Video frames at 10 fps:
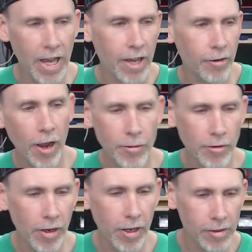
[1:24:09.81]
head wrapped
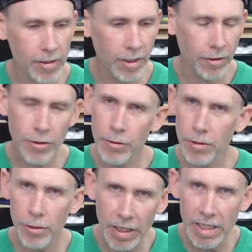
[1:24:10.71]
around, you know, do,
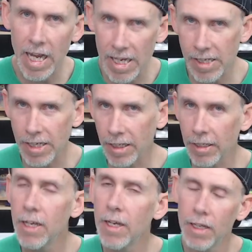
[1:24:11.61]
doing testing